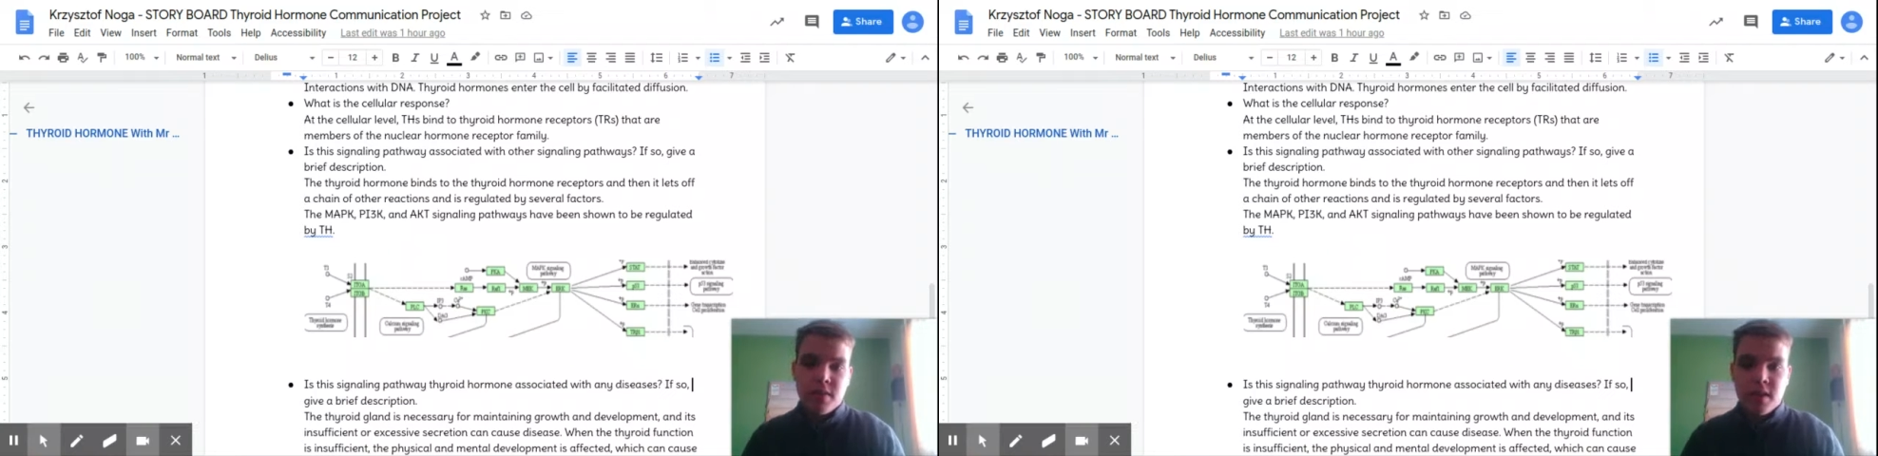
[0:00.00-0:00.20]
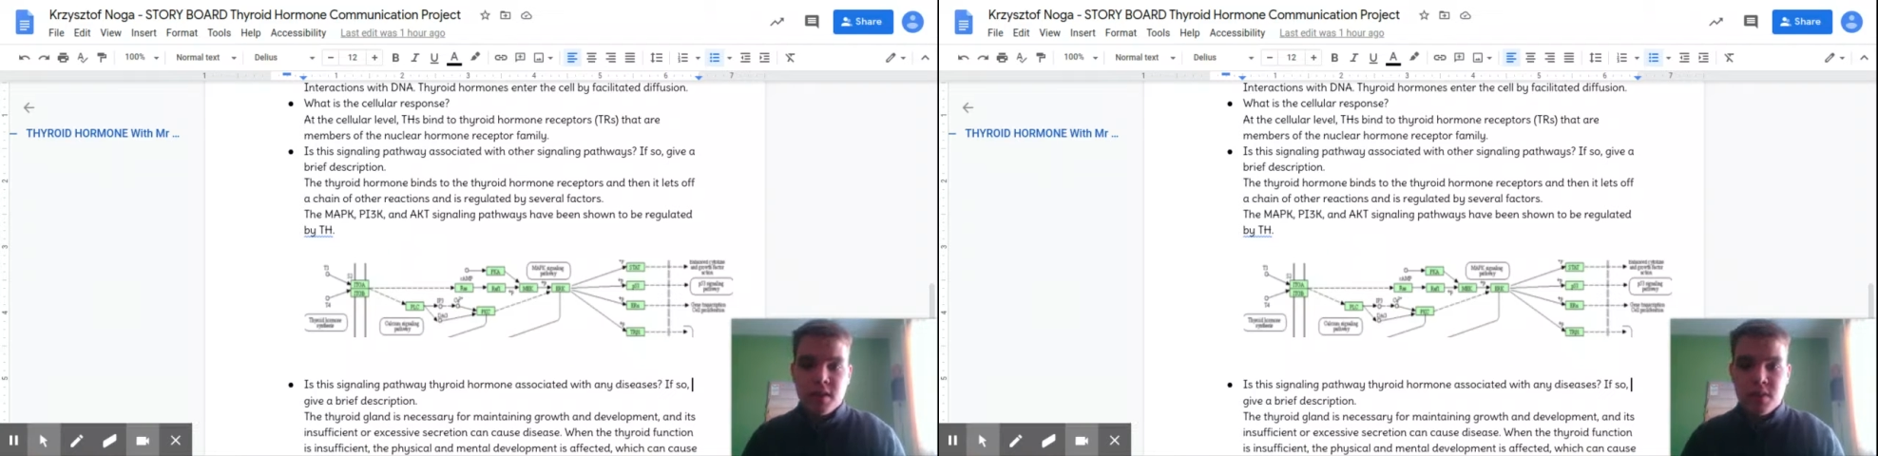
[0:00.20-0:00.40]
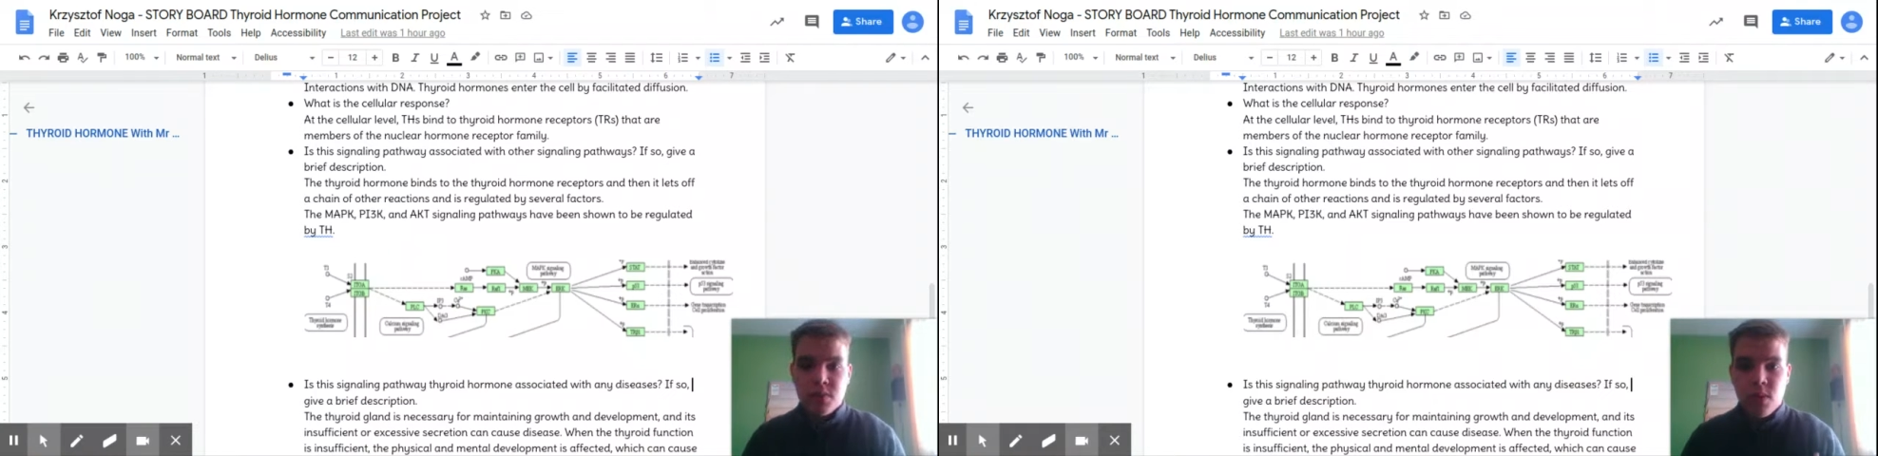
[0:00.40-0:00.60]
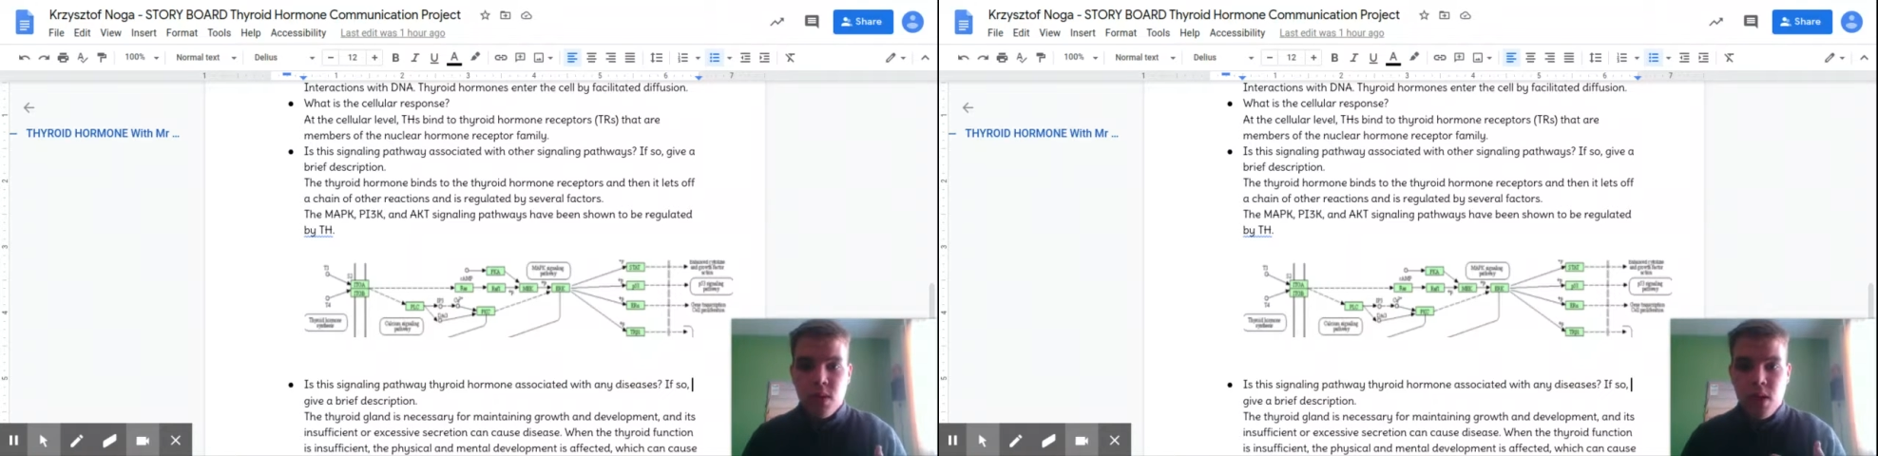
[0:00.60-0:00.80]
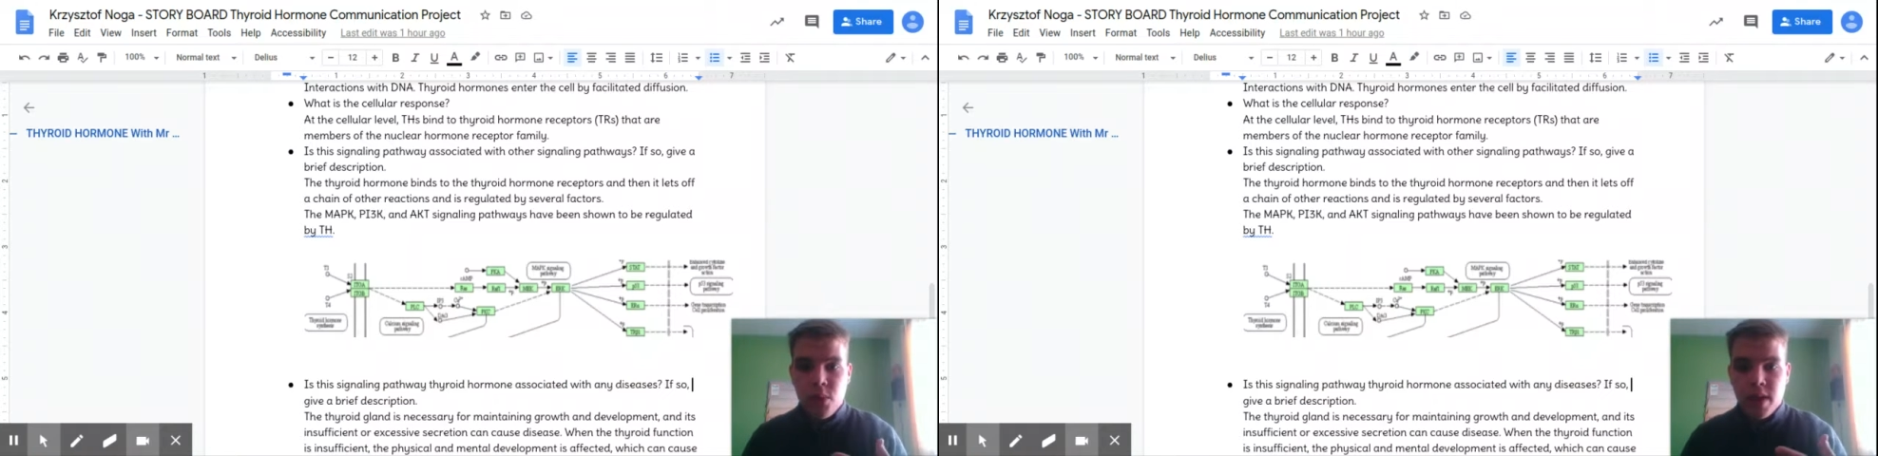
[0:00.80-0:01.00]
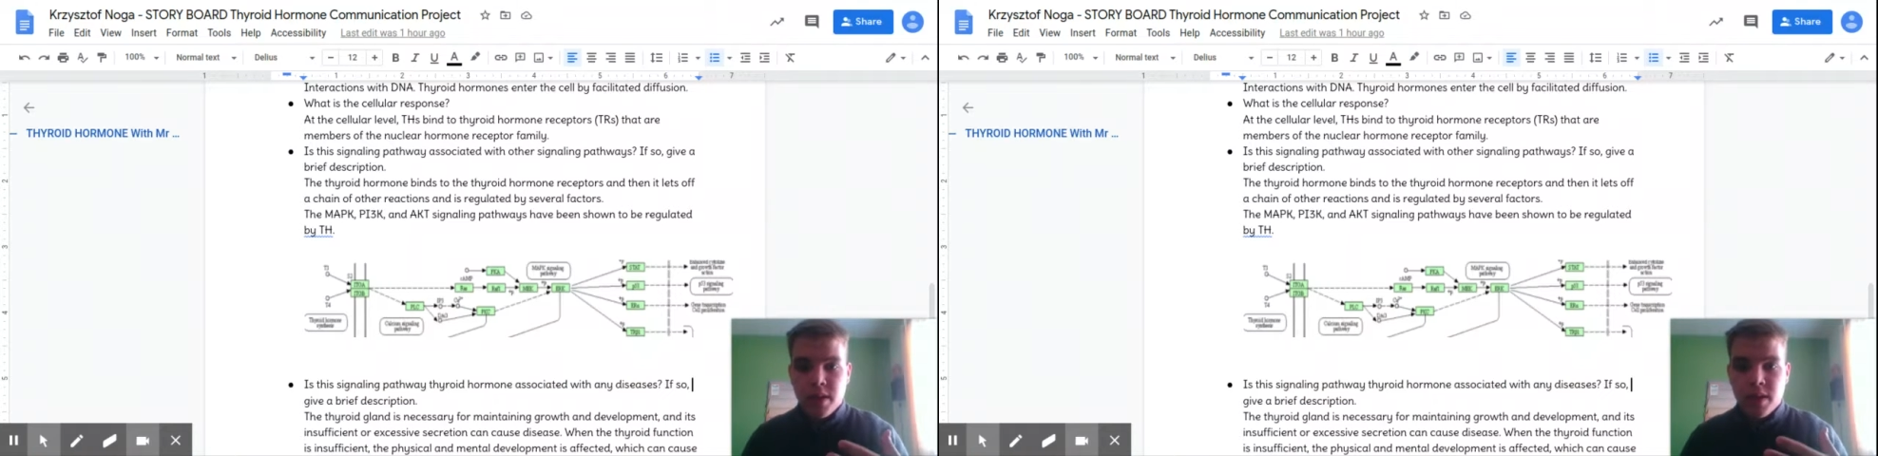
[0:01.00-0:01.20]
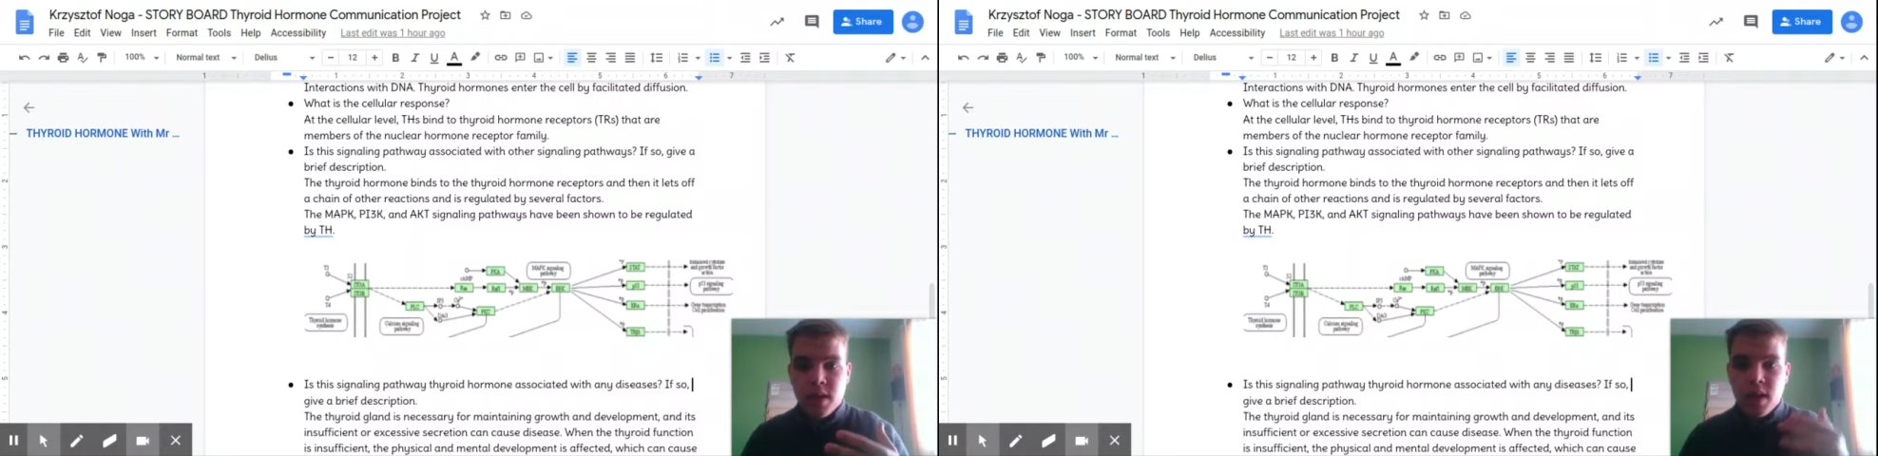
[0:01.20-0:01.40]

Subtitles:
it is when